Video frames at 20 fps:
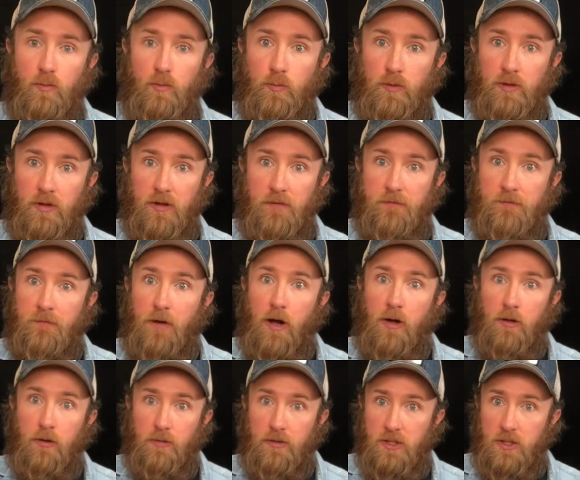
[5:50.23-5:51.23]
really
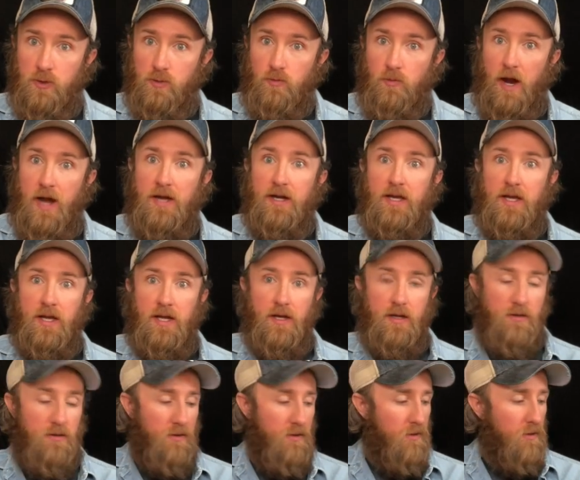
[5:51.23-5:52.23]
follow these right
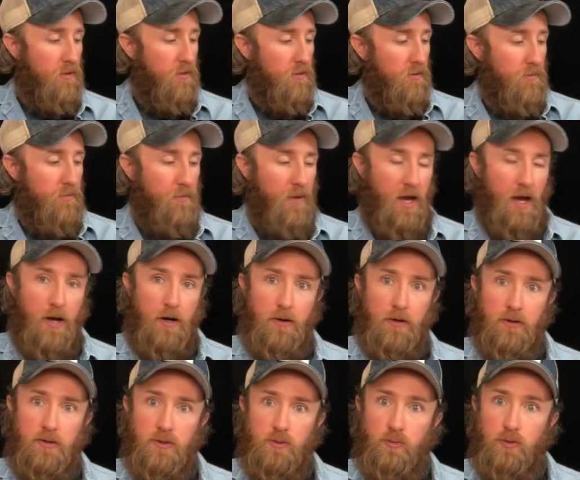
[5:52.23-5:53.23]
hand
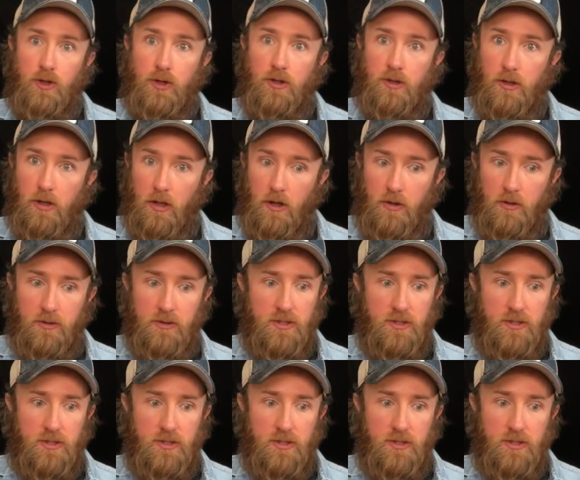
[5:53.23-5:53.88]
patterns real close.